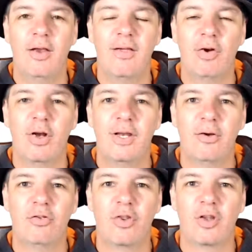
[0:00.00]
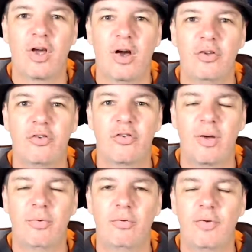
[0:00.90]
Give you an idea as to the
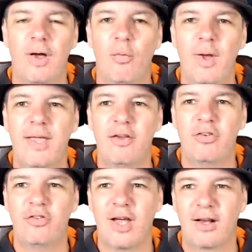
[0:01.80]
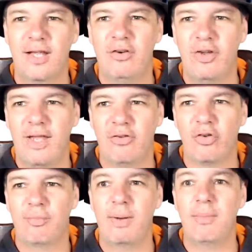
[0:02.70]
type of wickets. Jack Leach is a
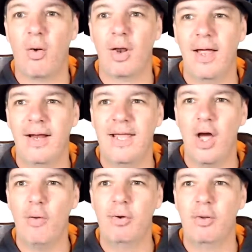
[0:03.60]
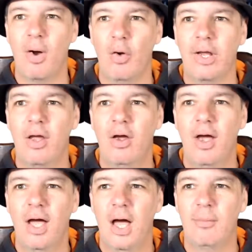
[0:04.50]
spin bowler, and he opened the bowling
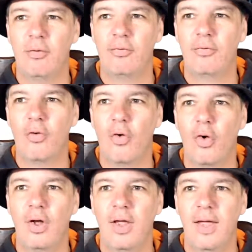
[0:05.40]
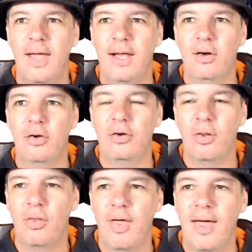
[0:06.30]
for England
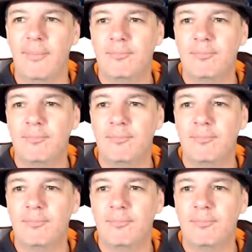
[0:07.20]
there.